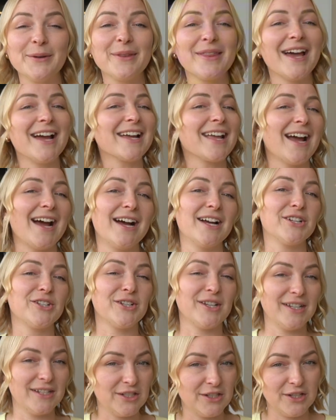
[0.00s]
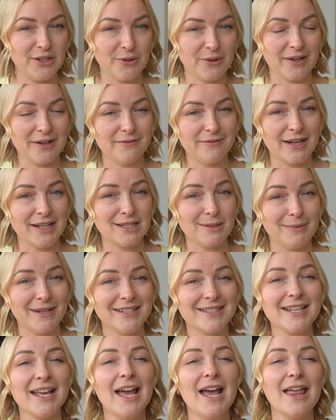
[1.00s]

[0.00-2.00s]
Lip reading: that cash into your investments.